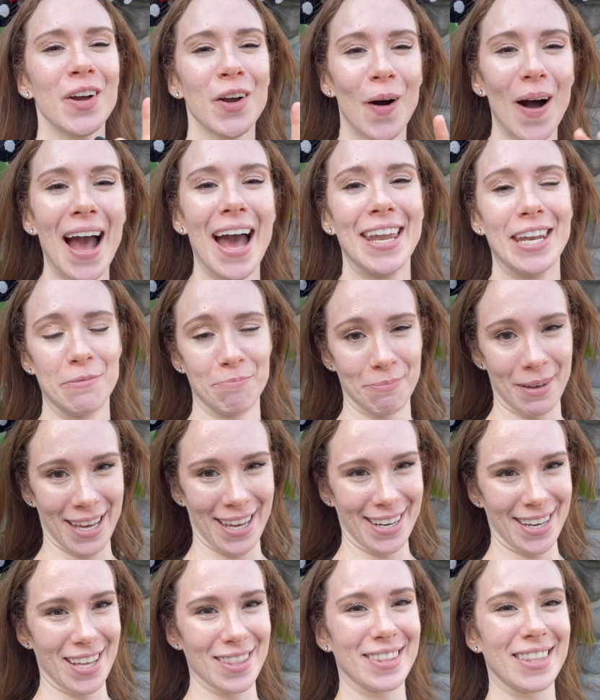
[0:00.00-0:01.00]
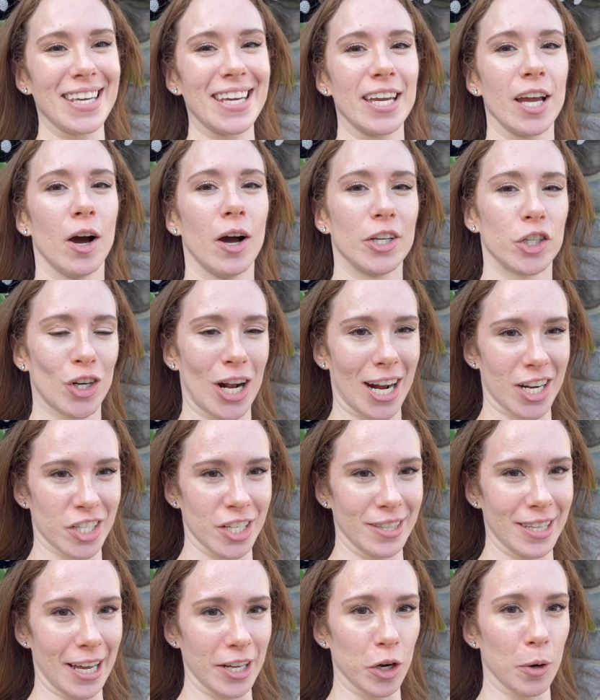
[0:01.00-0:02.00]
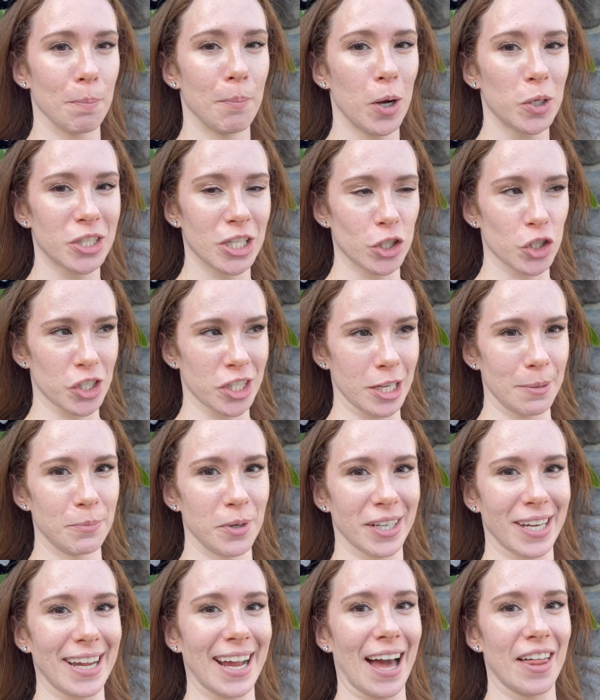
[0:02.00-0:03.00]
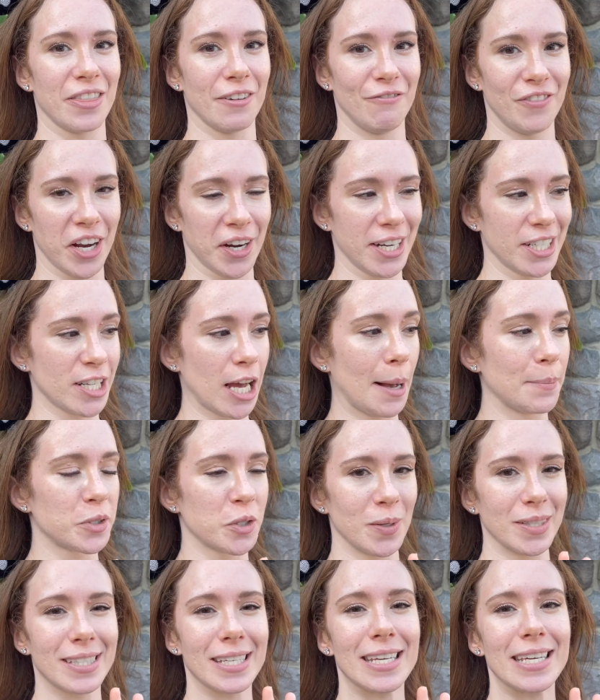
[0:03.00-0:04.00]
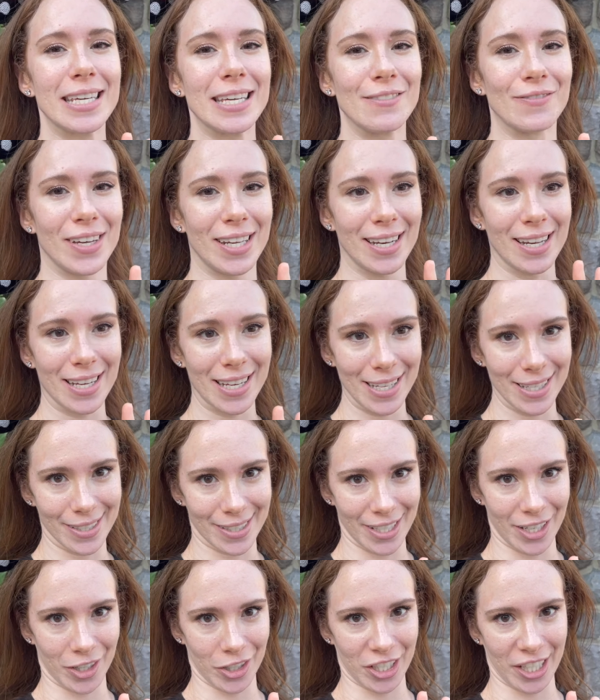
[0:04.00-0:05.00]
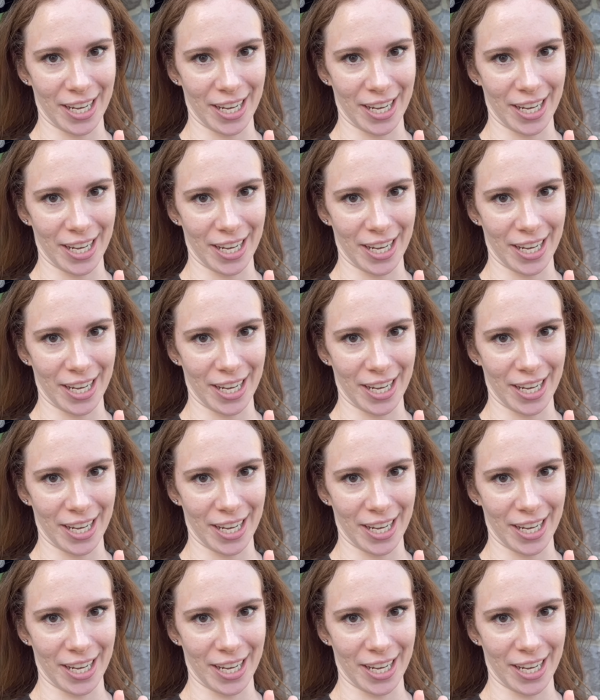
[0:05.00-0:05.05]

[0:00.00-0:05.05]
Go ahead and pin the attraction that you're most interested in booking at the very top so it's even easier to